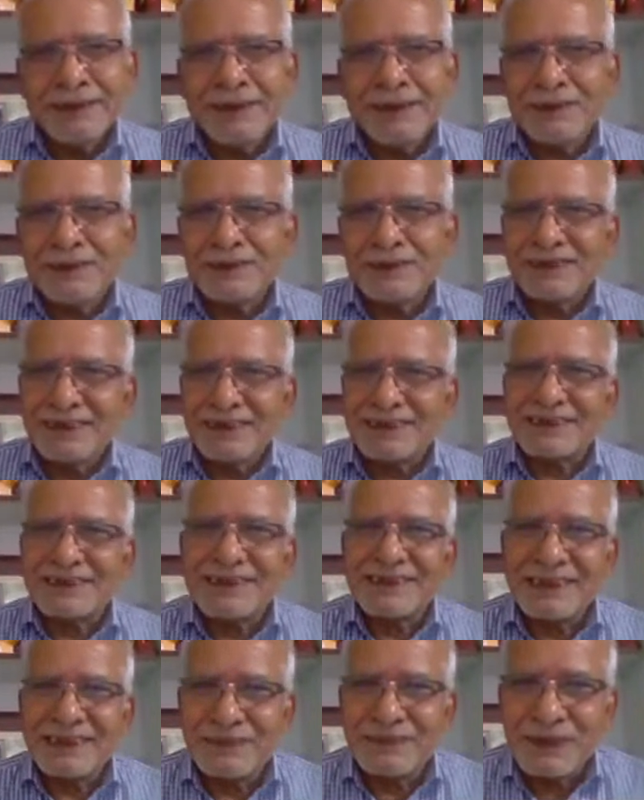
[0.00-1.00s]
Now,
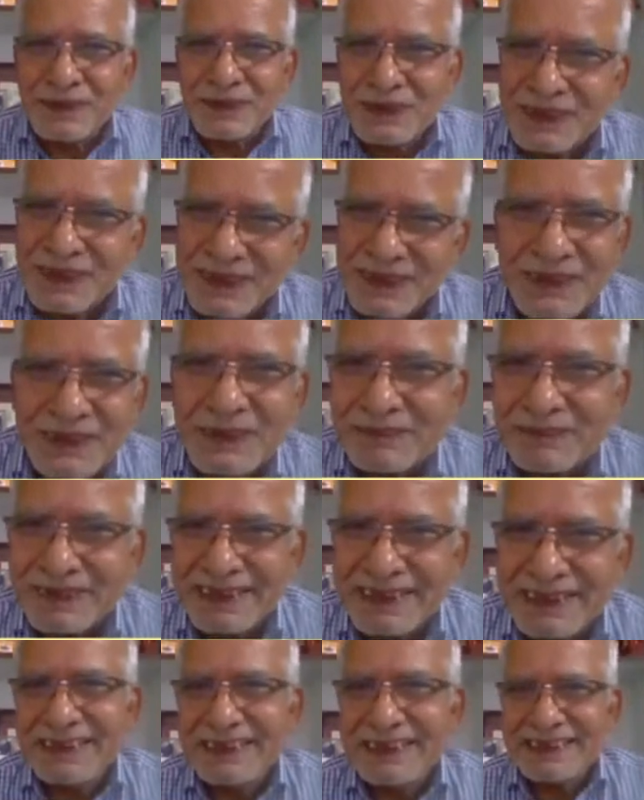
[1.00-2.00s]
this evolution of
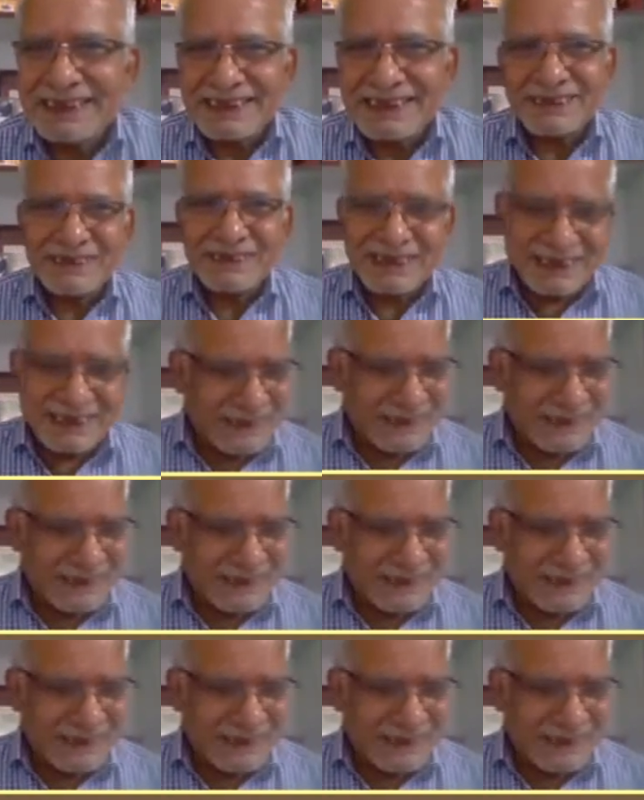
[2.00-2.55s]
Indian civil